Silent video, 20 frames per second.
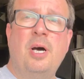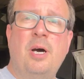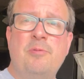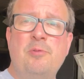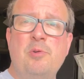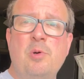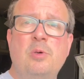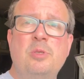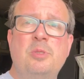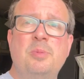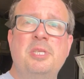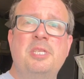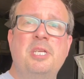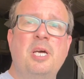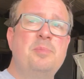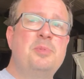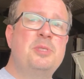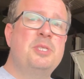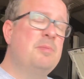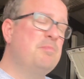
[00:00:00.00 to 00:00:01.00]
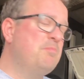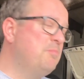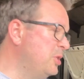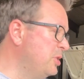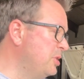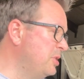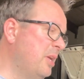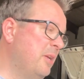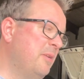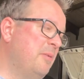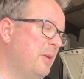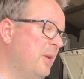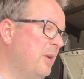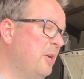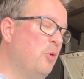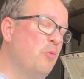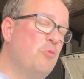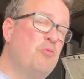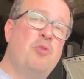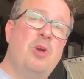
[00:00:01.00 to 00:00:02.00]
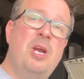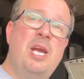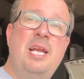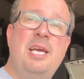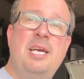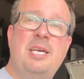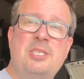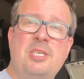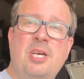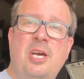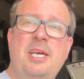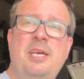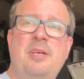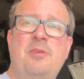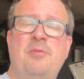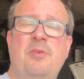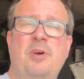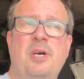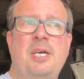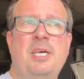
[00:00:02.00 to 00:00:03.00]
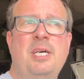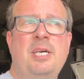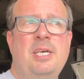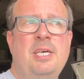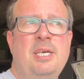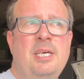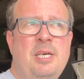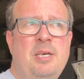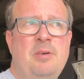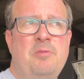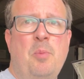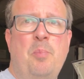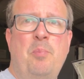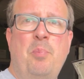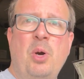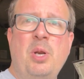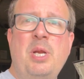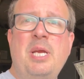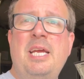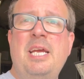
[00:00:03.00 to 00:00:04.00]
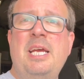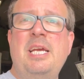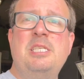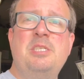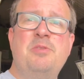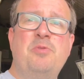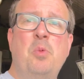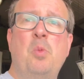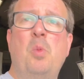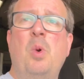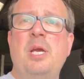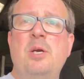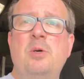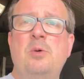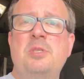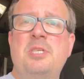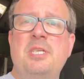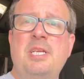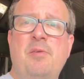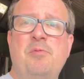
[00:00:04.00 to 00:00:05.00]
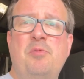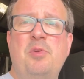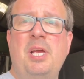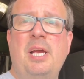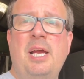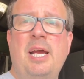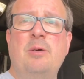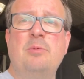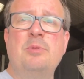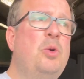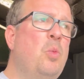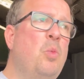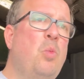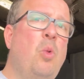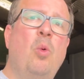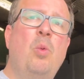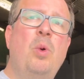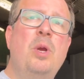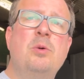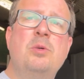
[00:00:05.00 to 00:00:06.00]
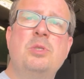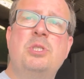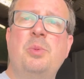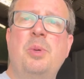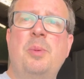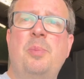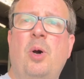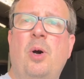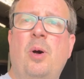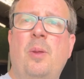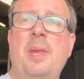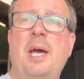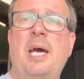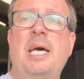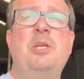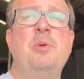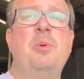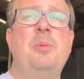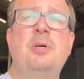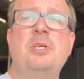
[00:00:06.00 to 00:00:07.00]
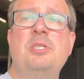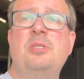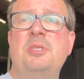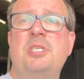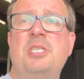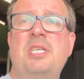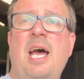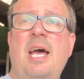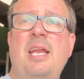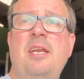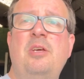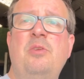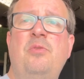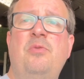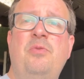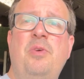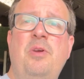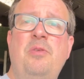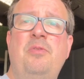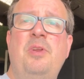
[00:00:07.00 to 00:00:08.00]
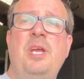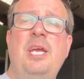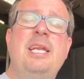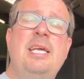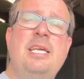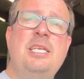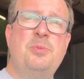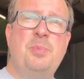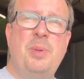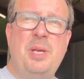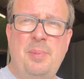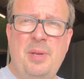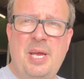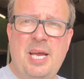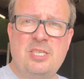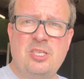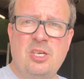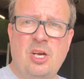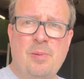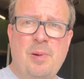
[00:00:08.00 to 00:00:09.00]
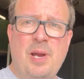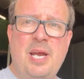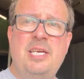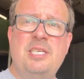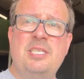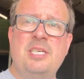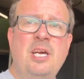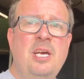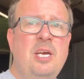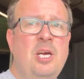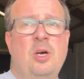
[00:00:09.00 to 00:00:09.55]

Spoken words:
After Ultimate Dubs, just got really excited for body kits, for wheels and everything else. What wheels do we put on there? Do we put some standard 15-inch BBS RAs?